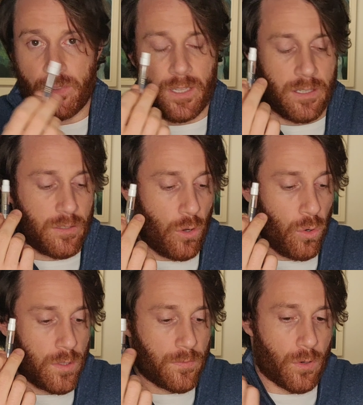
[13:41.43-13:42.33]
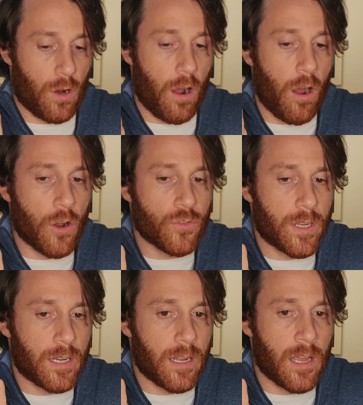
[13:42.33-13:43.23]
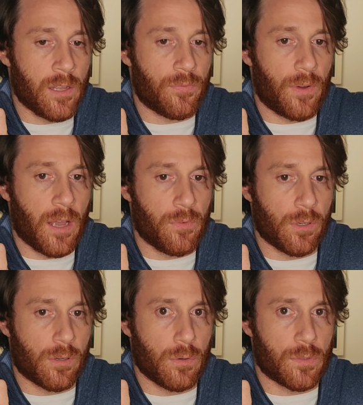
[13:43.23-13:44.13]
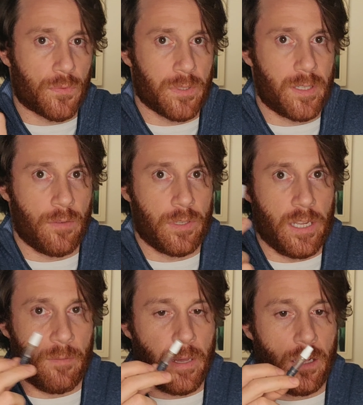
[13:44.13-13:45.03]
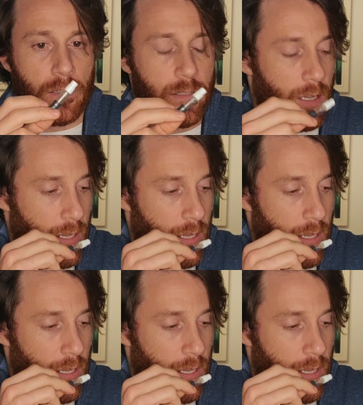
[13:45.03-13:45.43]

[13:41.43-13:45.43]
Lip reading: This goes for 195 euros for 70 ml.